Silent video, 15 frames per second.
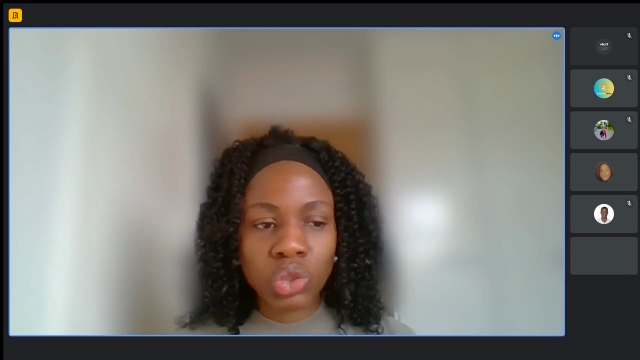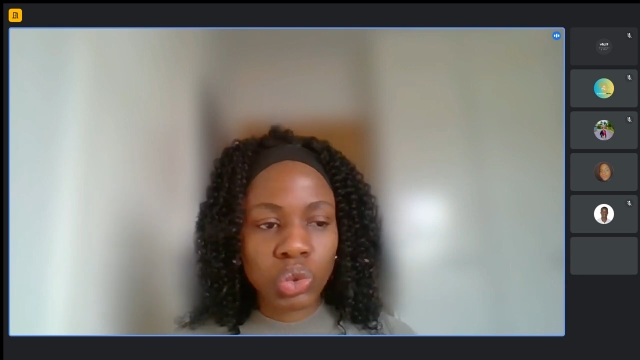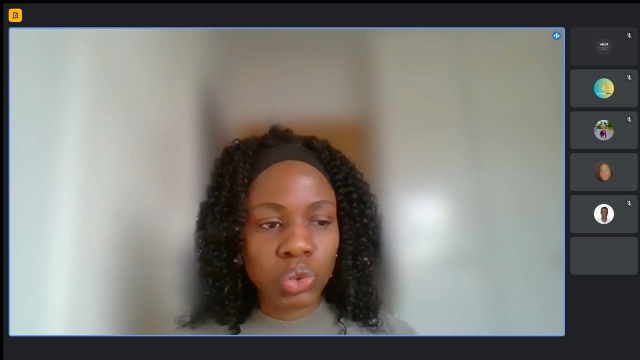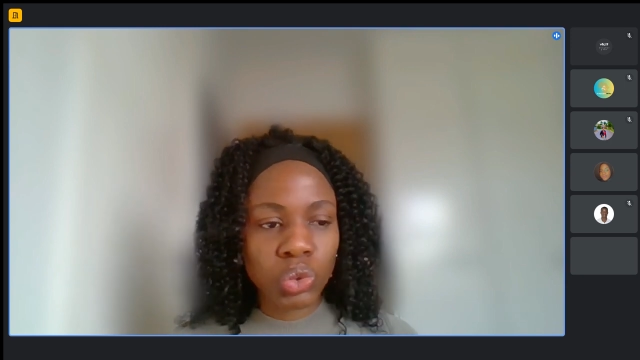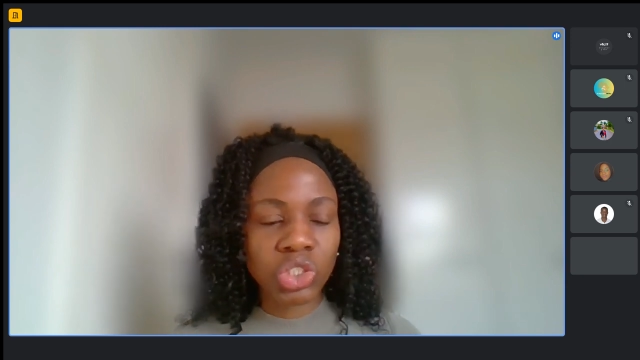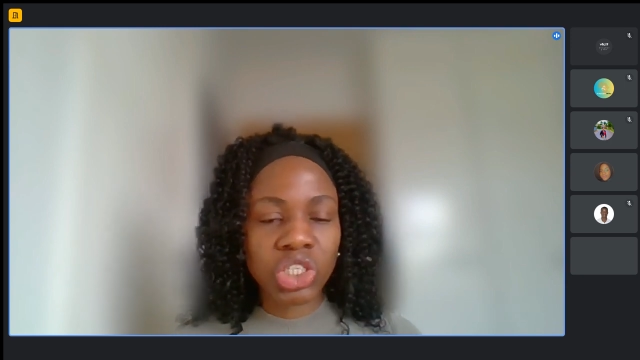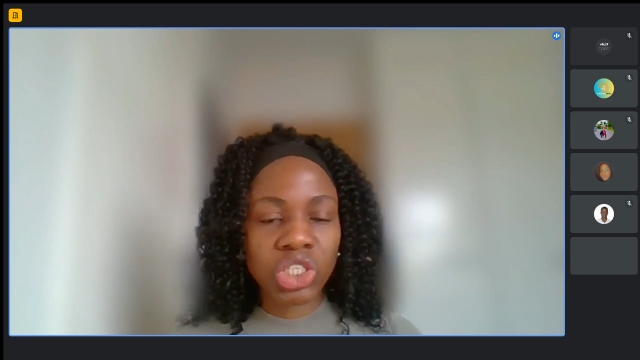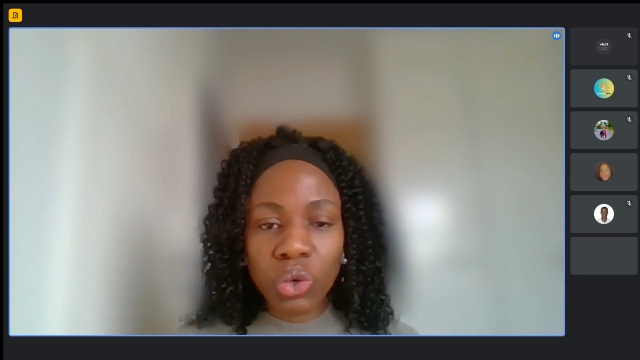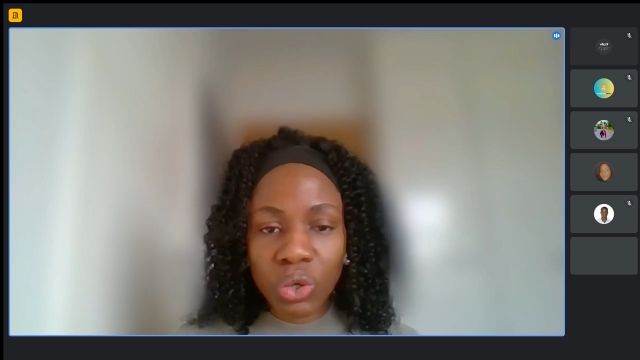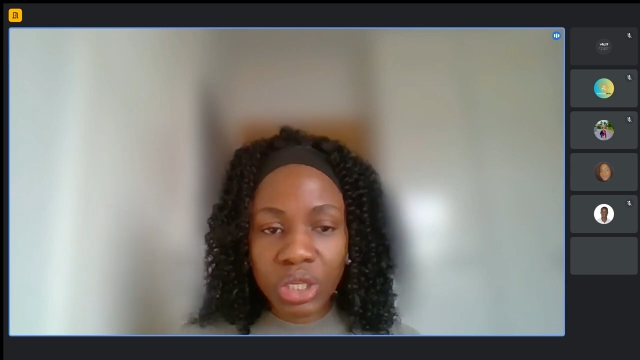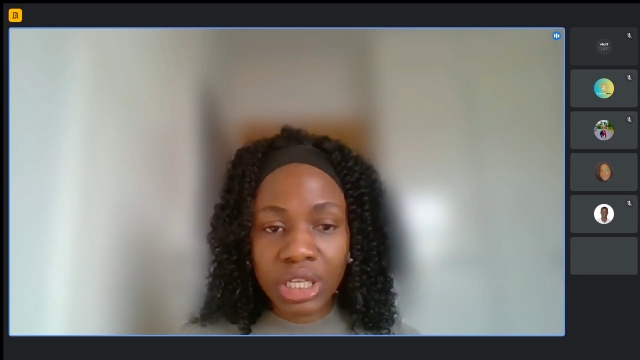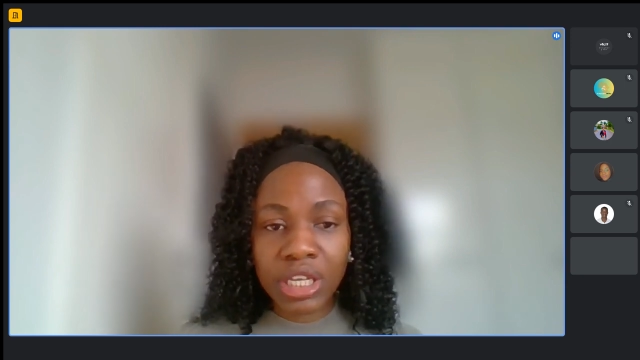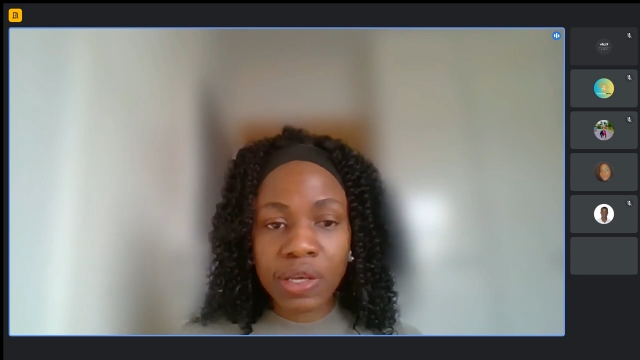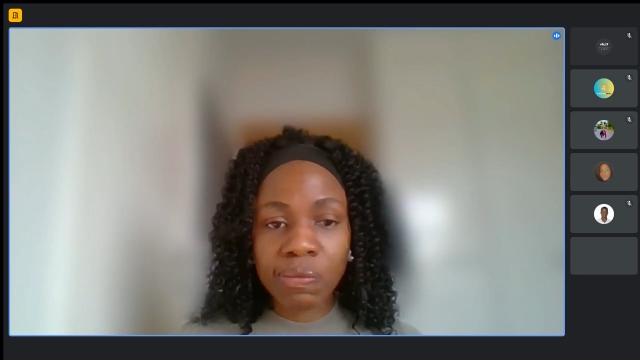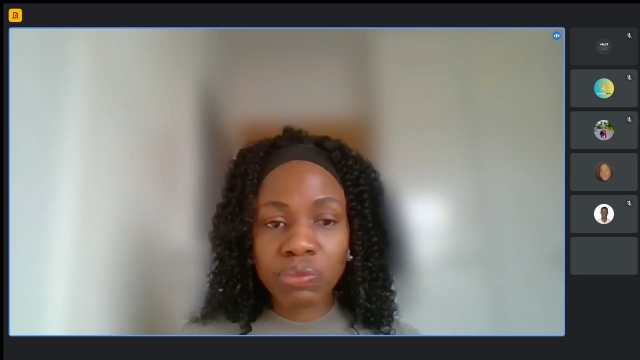to check
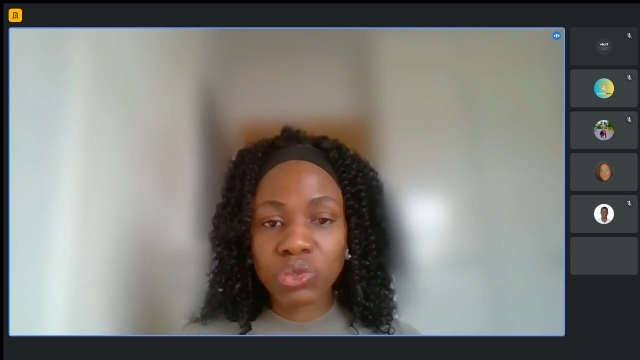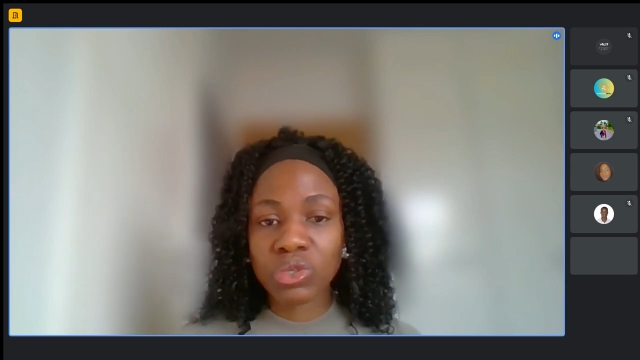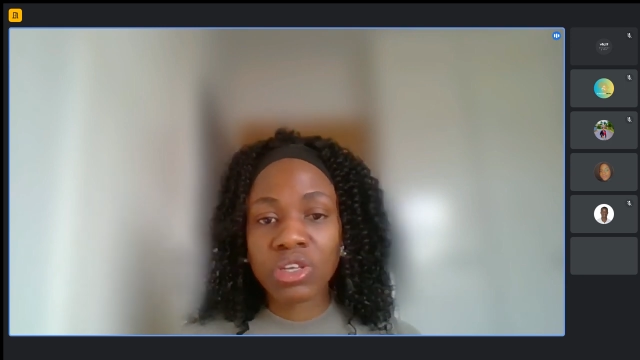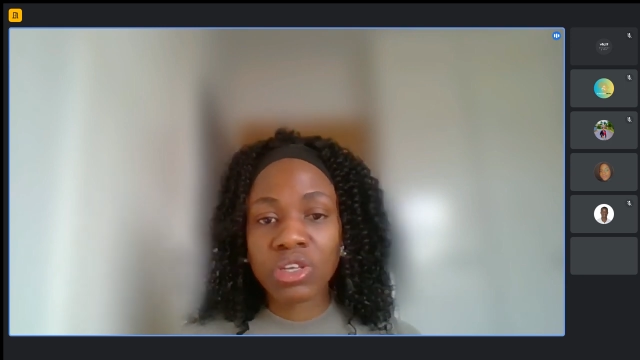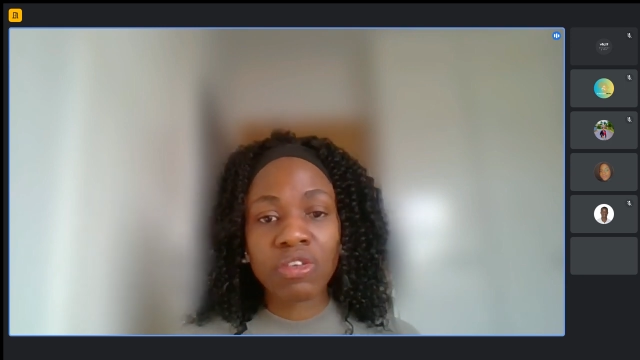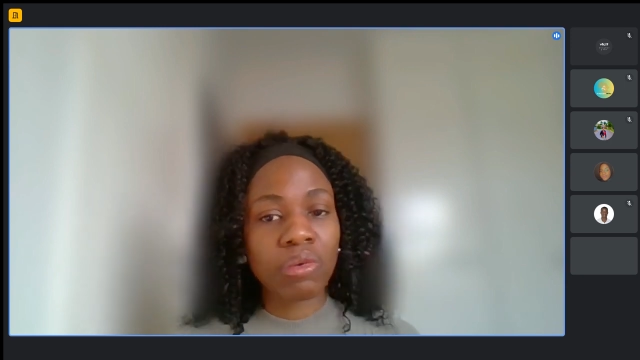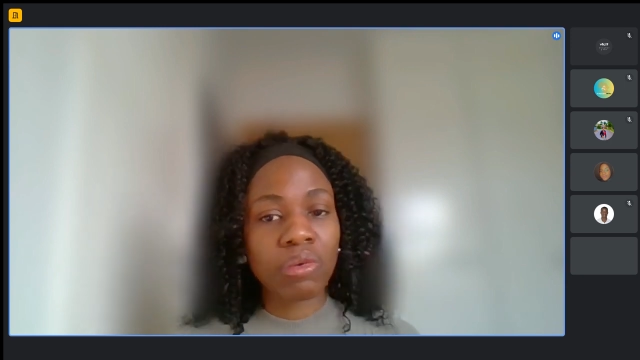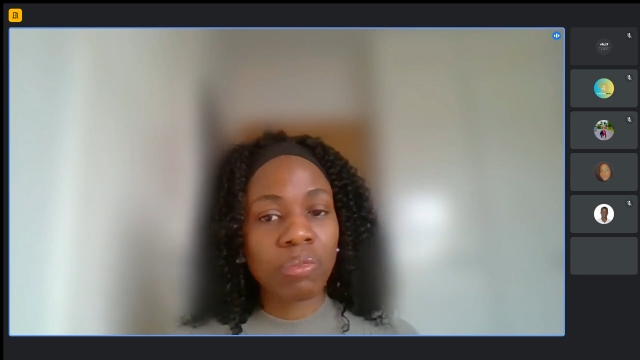on him, to give him